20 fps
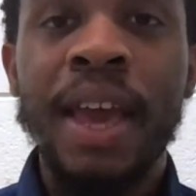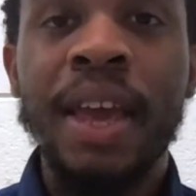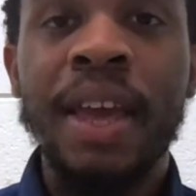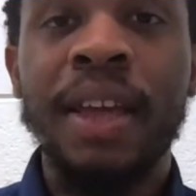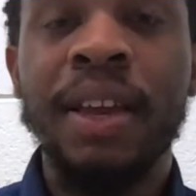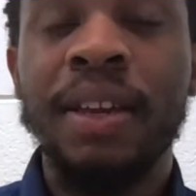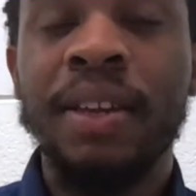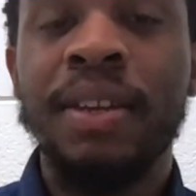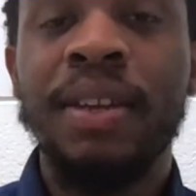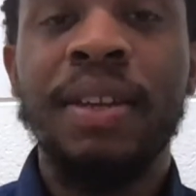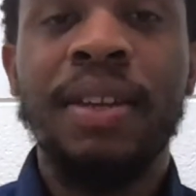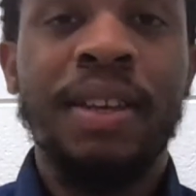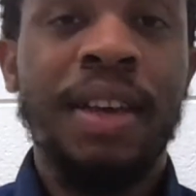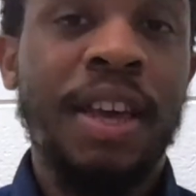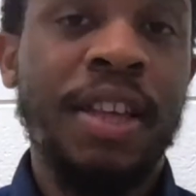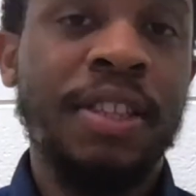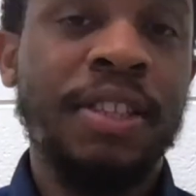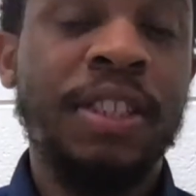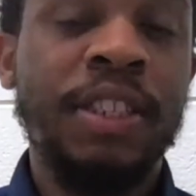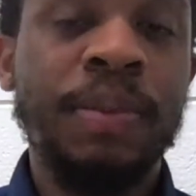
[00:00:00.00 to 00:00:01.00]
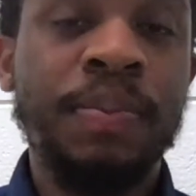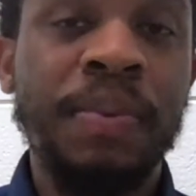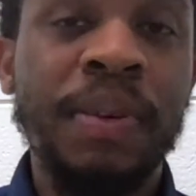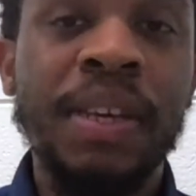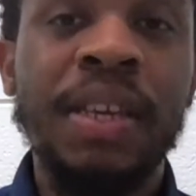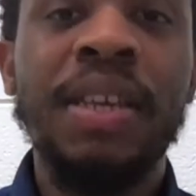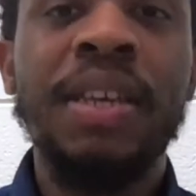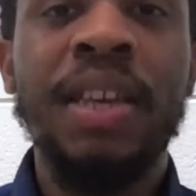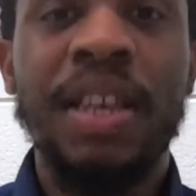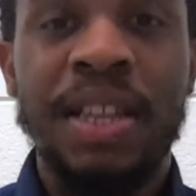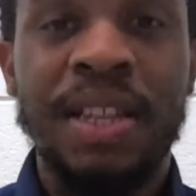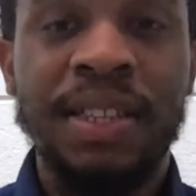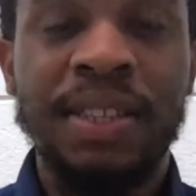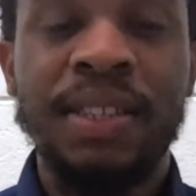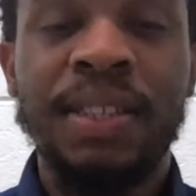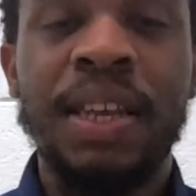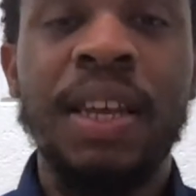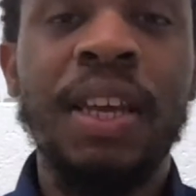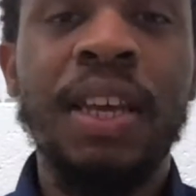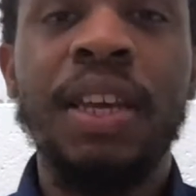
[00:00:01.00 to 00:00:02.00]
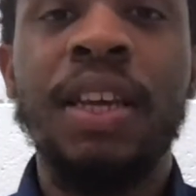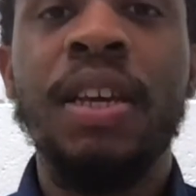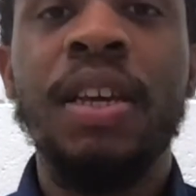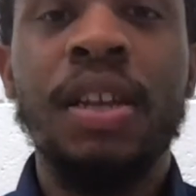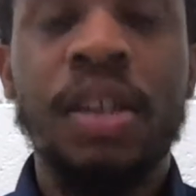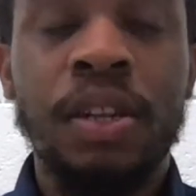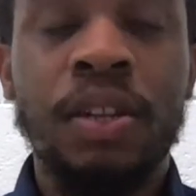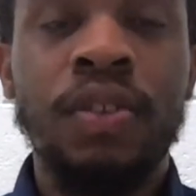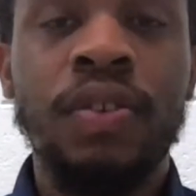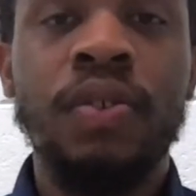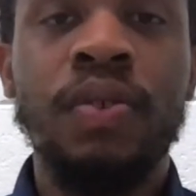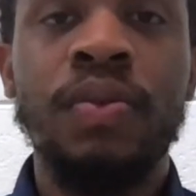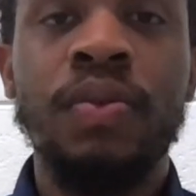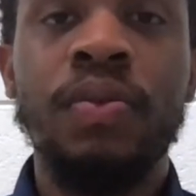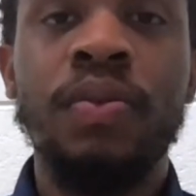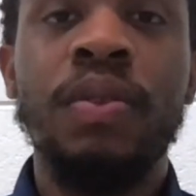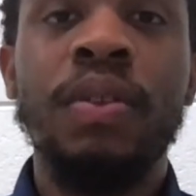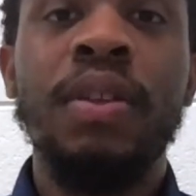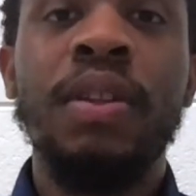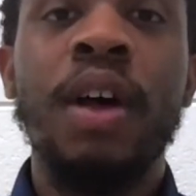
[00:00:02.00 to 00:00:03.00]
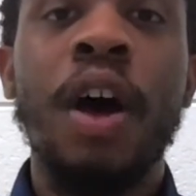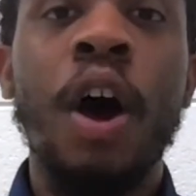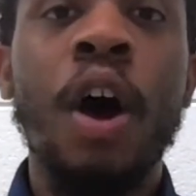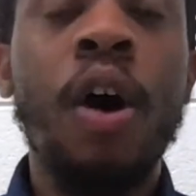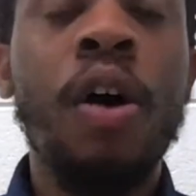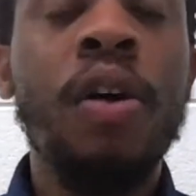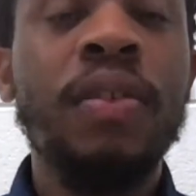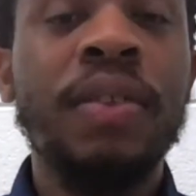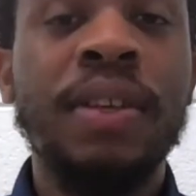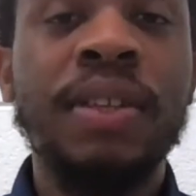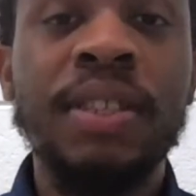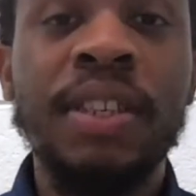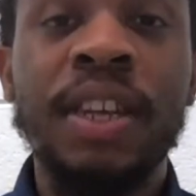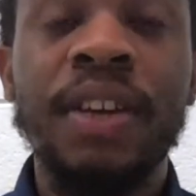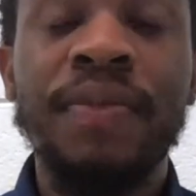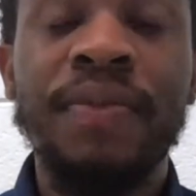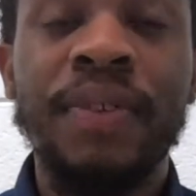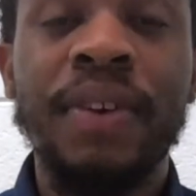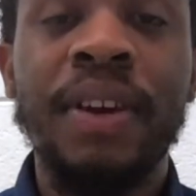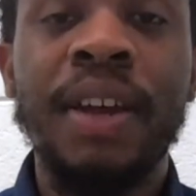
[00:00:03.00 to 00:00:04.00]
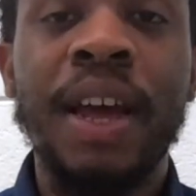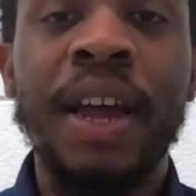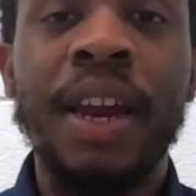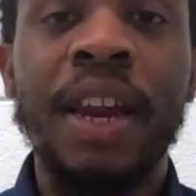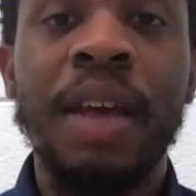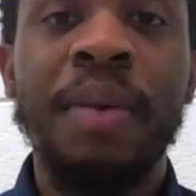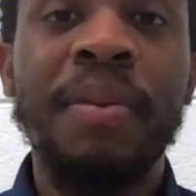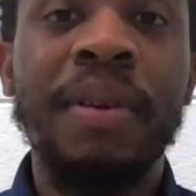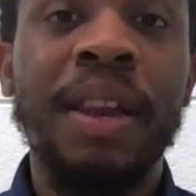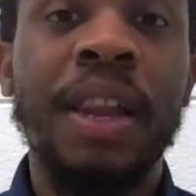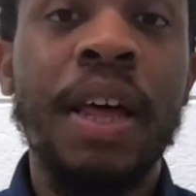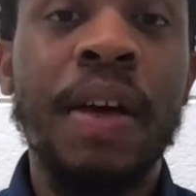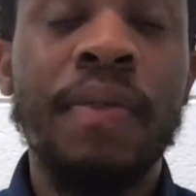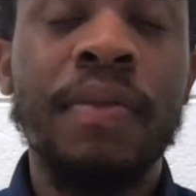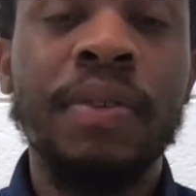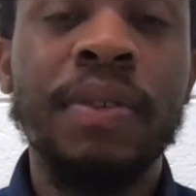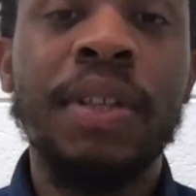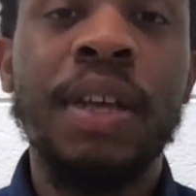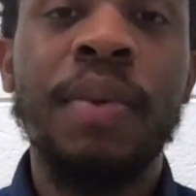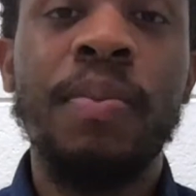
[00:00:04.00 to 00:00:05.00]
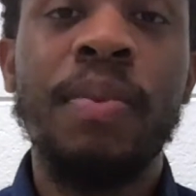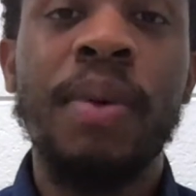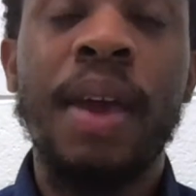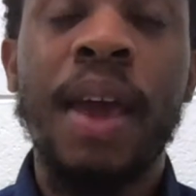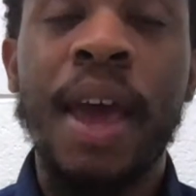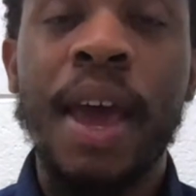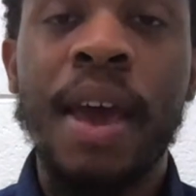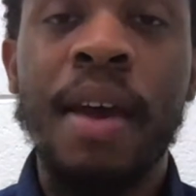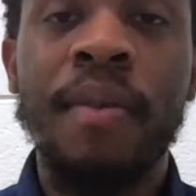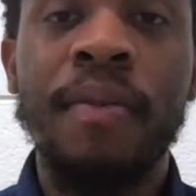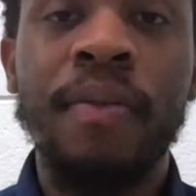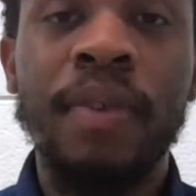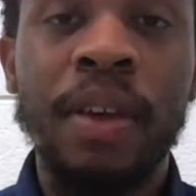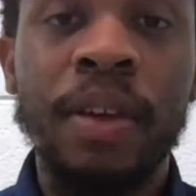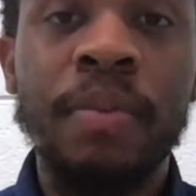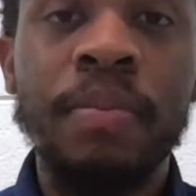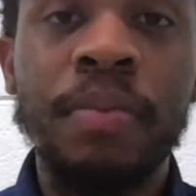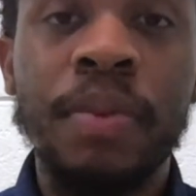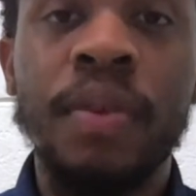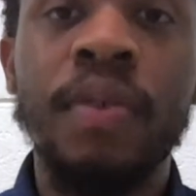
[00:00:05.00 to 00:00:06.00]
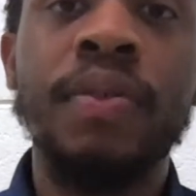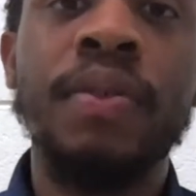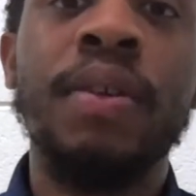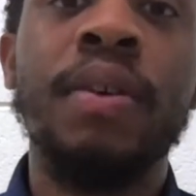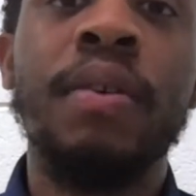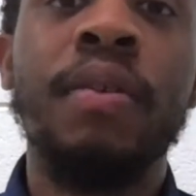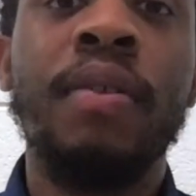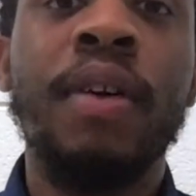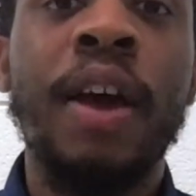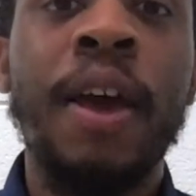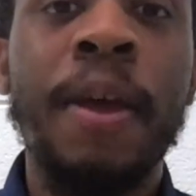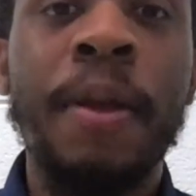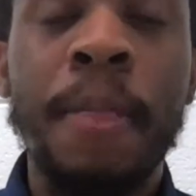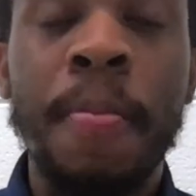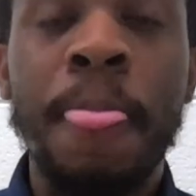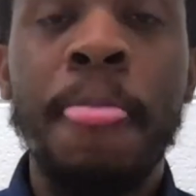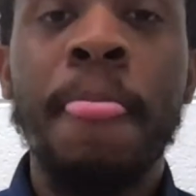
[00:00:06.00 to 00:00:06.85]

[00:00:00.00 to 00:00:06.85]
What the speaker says: and speak and sing to all these different dynamic levels that we have in music. Okay.